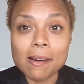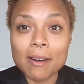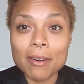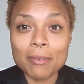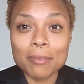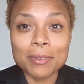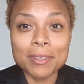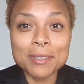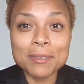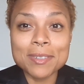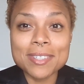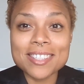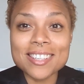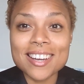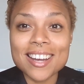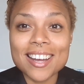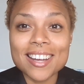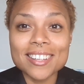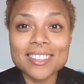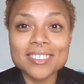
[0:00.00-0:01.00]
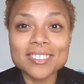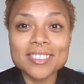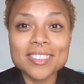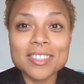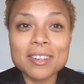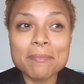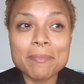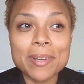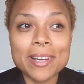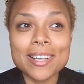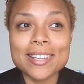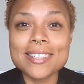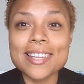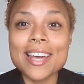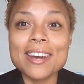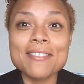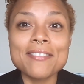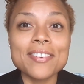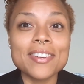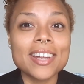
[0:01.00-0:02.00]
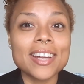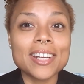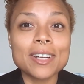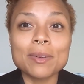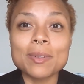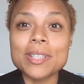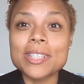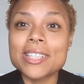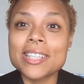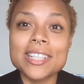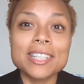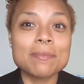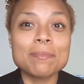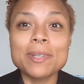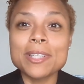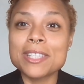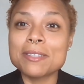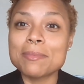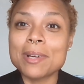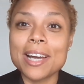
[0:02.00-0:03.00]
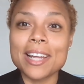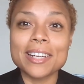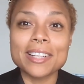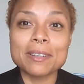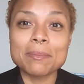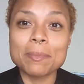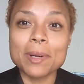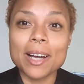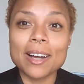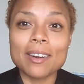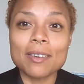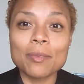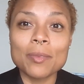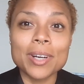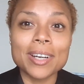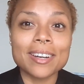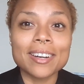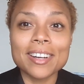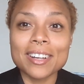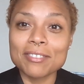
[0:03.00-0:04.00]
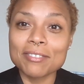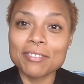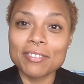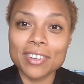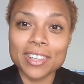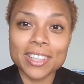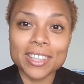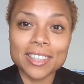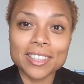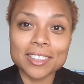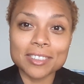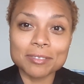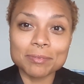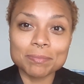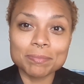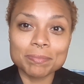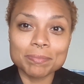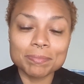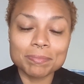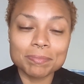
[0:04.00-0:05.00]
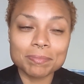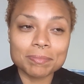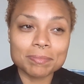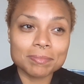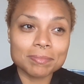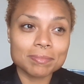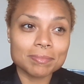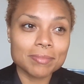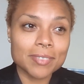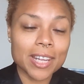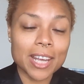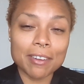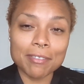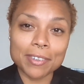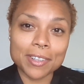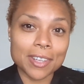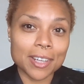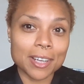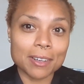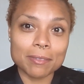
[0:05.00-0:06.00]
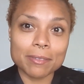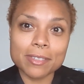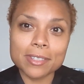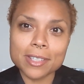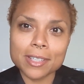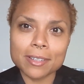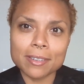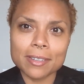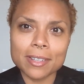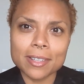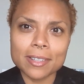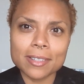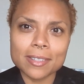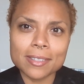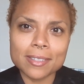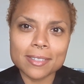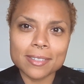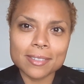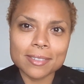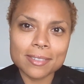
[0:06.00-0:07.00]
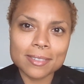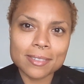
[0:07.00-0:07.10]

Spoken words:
I really was not because I didn't feel like it was shit to be smiling about. Wasn't nothing funny. Everything was serious.